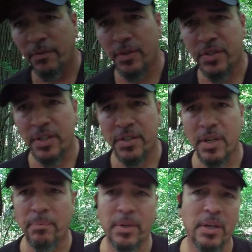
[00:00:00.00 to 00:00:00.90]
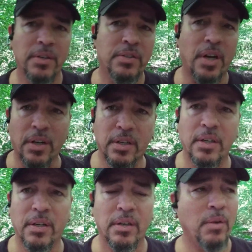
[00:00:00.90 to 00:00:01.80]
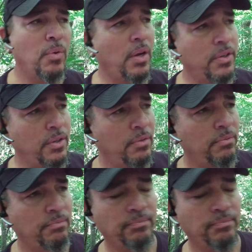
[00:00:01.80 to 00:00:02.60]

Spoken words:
If you see something dark around you,